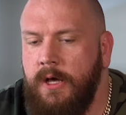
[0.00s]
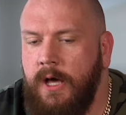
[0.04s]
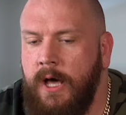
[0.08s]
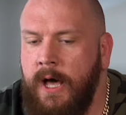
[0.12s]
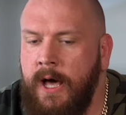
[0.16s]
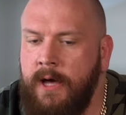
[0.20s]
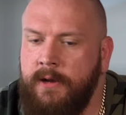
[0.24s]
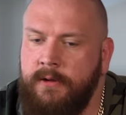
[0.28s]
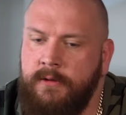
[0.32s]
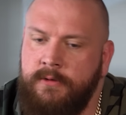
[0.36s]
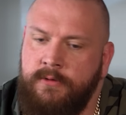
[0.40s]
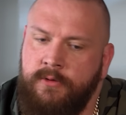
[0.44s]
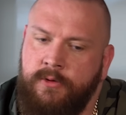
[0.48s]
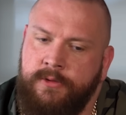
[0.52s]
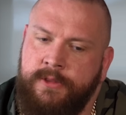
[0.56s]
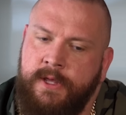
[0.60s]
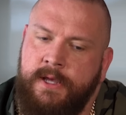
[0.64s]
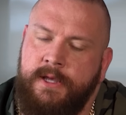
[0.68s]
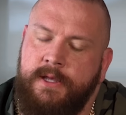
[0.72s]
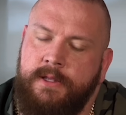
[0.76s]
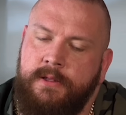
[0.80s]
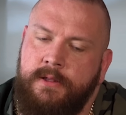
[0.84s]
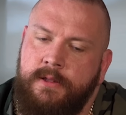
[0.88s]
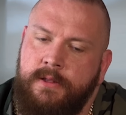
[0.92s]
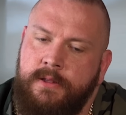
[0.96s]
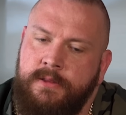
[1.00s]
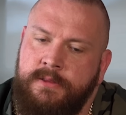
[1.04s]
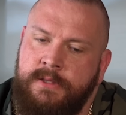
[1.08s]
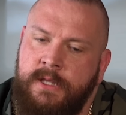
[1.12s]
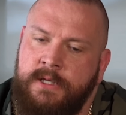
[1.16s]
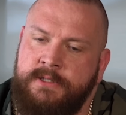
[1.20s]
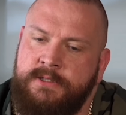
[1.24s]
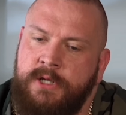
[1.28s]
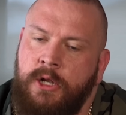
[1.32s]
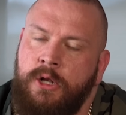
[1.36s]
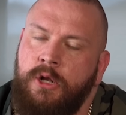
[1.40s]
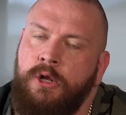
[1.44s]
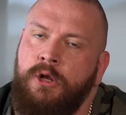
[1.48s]
I don't know,
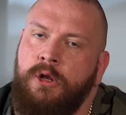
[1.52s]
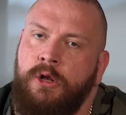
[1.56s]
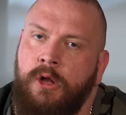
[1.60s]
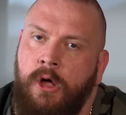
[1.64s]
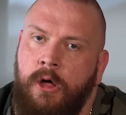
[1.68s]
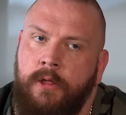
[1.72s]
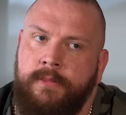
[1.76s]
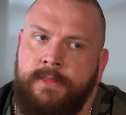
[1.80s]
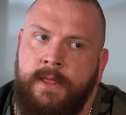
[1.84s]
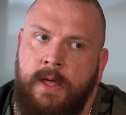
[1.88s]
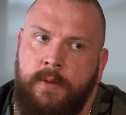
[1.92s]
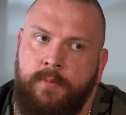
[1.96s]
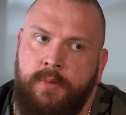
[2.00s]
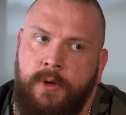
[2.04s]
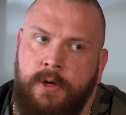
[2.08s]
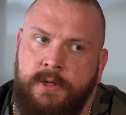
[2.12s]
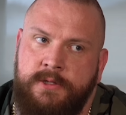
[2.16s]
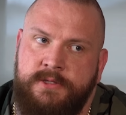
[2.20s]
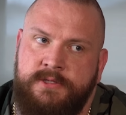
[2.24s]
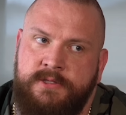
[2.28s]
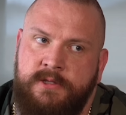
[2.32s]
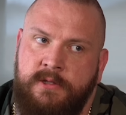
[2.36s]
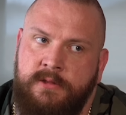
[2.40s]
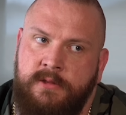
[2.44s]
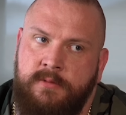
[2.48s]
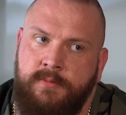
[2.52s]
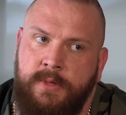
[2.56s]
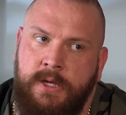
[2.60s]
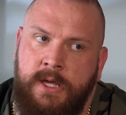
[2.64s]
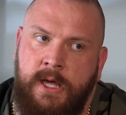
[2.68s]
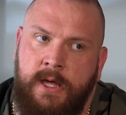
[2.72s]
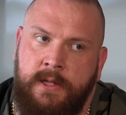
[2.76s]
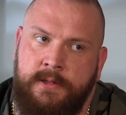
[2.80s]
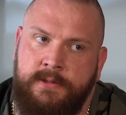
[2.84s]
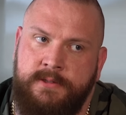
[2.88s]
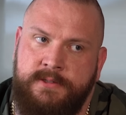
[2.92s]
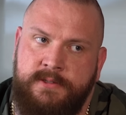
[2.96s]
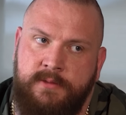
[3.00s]
there's a lot that points to the
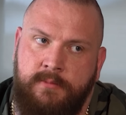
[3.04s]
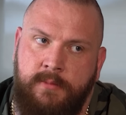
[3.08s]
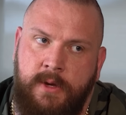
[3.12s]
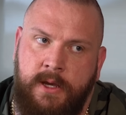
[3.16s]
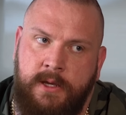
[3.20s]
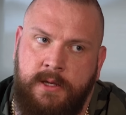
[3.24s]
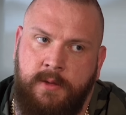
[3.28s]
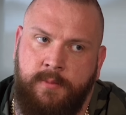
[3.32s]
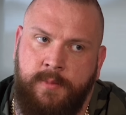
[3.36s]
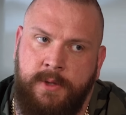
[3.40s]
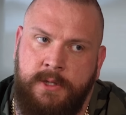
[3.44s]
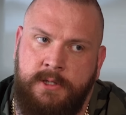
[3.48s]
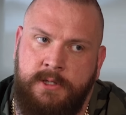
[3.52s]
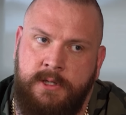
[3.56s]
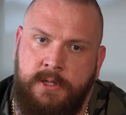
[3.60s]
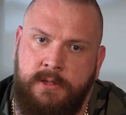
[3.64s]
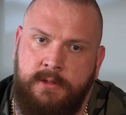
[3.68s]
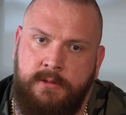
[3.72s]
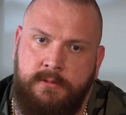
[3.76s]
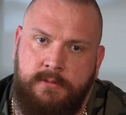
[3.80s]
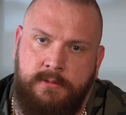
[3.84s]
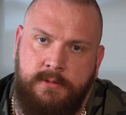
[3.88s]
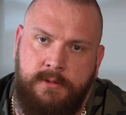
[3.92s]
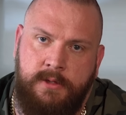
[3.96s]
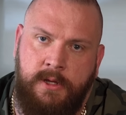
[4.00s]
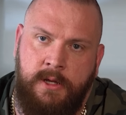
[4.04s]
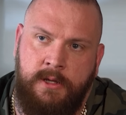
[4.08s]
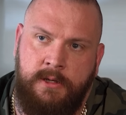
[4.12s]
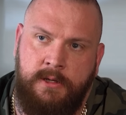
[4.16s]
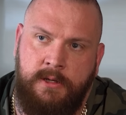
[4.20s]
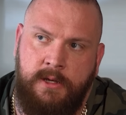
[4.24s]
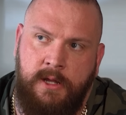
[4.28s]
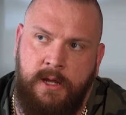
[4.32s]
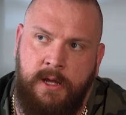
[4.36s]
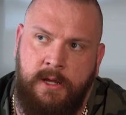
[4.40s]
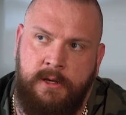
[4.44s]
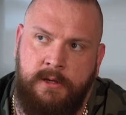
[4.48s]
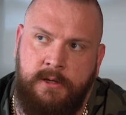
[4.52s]
McCanns, in my opinion.
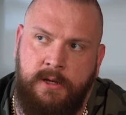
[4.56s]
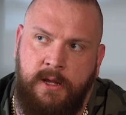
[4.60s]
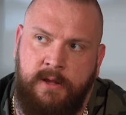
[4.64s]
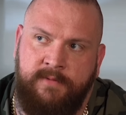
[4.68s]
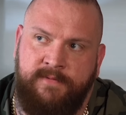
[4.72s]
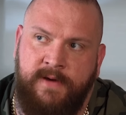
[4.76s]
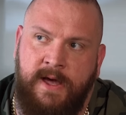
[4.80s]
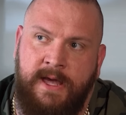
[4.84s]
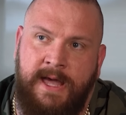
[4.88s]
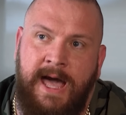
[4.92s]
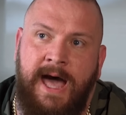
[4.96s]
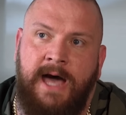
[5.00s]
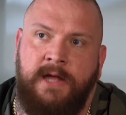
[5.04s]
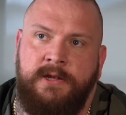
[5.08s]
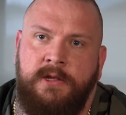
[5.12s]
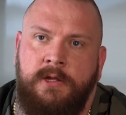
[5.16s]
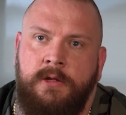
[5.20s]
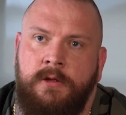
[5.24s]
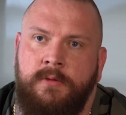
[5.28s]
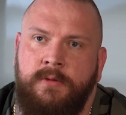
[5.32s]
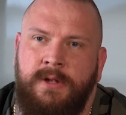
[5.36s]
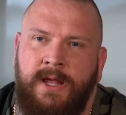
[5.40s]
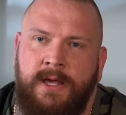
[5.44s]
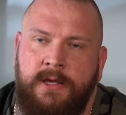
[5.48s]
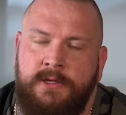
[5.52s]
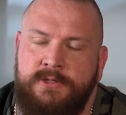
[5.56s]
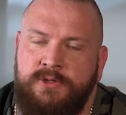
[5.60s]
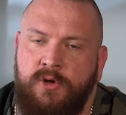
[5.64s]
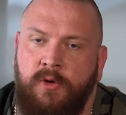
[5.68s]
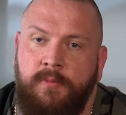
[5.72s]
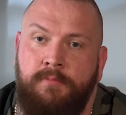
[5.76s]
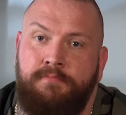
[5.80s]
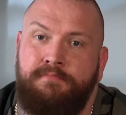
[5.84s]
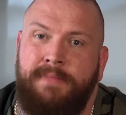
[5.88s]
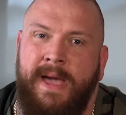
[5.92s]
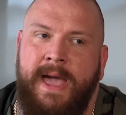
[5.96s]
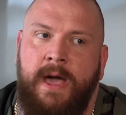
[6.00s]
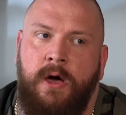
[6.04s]
And if I had to sort
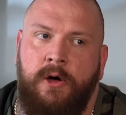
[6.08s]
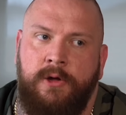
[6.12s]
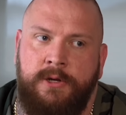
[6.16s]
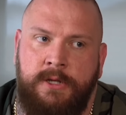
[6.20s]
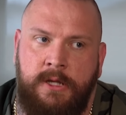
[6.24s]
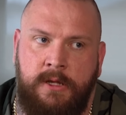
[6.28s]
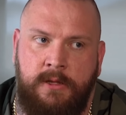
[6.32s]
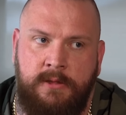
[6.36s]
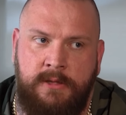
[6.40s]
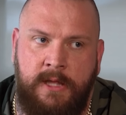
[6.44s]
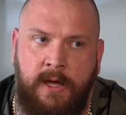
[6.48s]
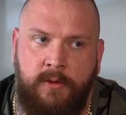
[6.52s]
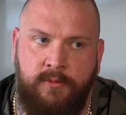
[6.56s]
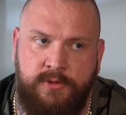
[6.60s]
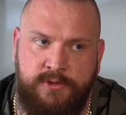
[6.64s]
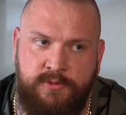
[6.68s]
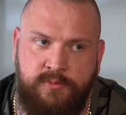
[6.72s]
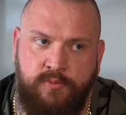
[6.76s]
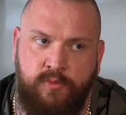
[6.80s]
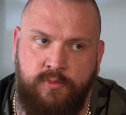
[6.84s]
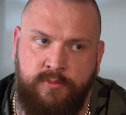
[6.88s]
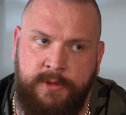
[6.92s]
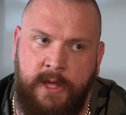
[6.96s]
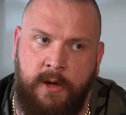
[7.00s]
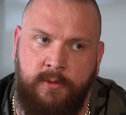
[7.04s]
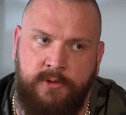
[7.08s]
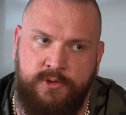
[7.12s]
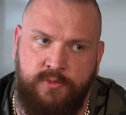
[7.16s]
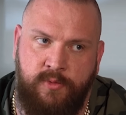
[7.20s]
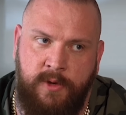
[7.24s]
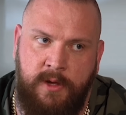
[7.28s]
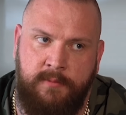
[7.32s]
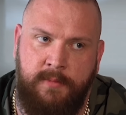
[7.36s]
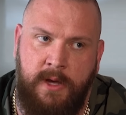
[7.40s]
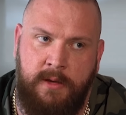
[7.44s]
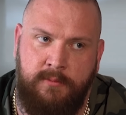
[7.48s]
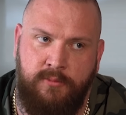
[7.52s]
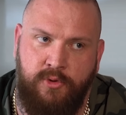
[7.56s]
of bet on it, that was
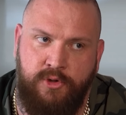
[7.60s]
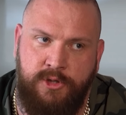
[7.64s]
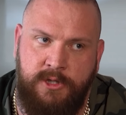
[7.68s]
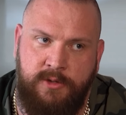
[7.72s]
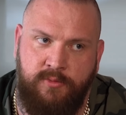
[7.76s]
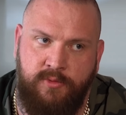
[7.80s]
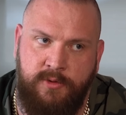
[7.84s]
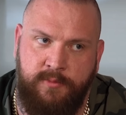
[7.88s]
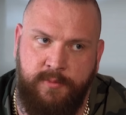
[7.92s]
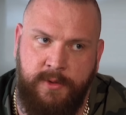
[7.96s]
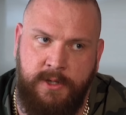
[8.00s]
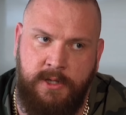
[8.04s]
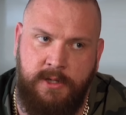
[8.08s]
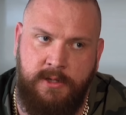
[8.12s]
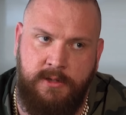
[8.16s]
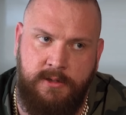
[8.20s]
where my money would be.